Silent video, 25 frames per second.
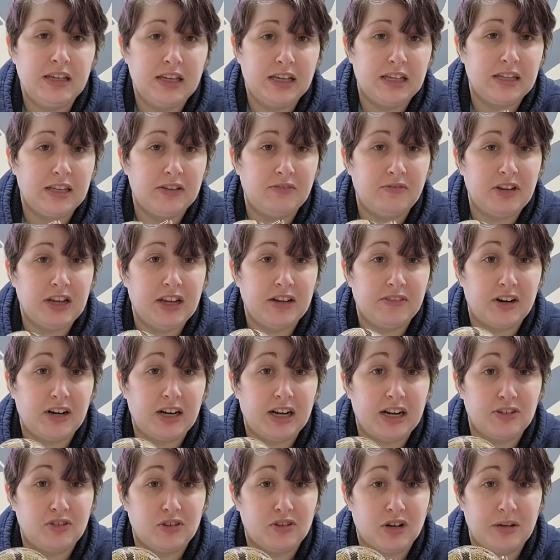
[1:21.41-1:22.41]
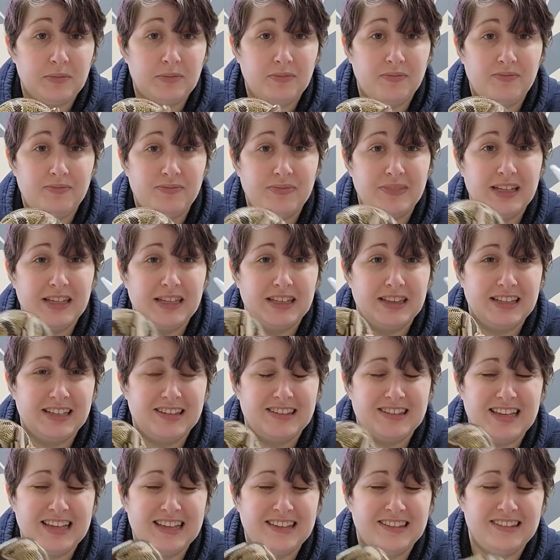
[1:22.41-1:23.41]
And then we have our eye drop. In
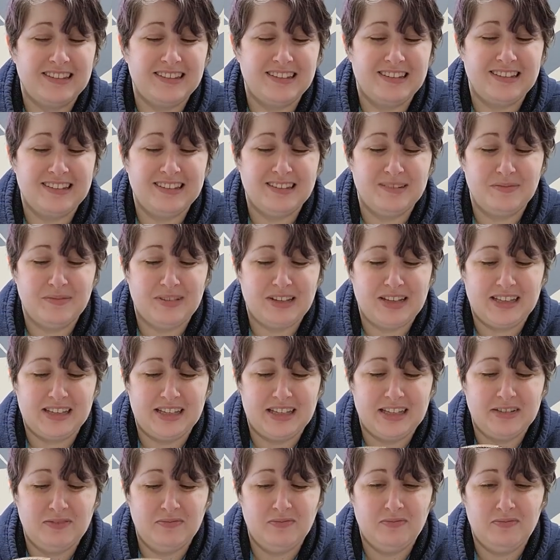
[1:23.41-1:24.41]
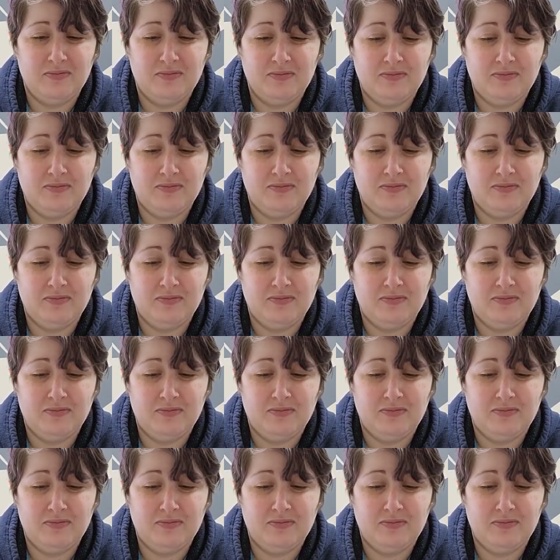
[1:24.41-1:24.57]
this case, this is some saline.